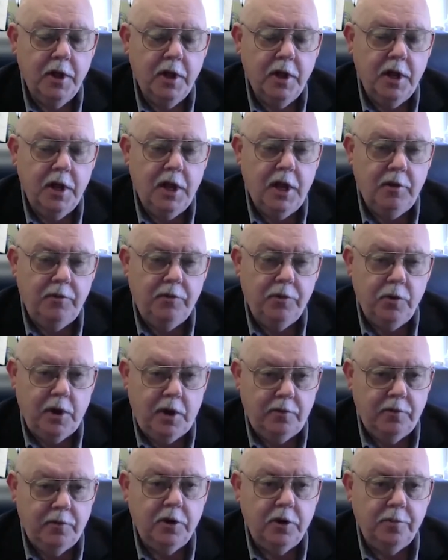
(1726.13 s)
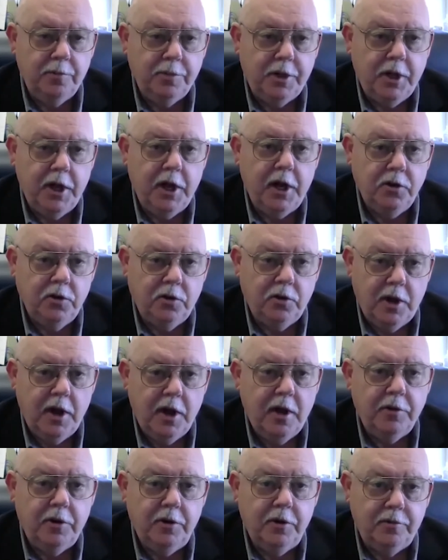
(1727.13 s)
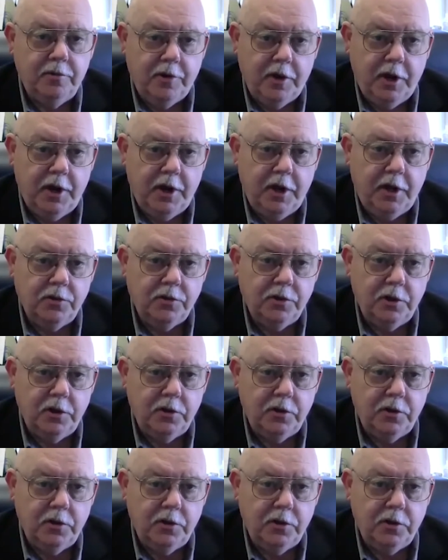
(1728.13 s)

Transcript: And if you have a good plan, you'll have good financing.